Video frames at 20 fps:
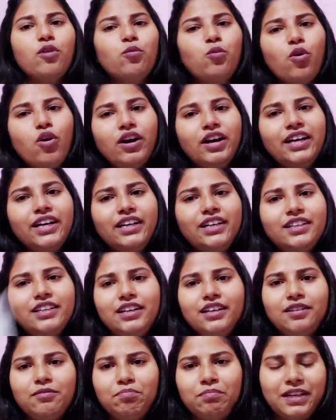want it,
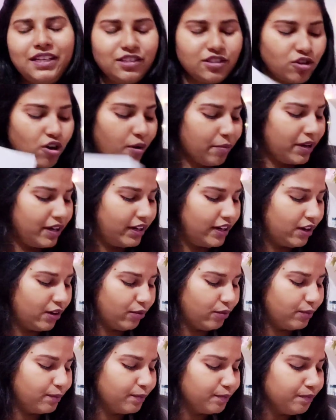then please comment
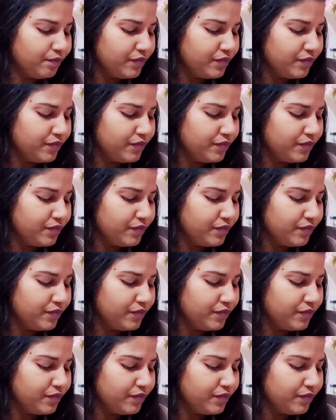down.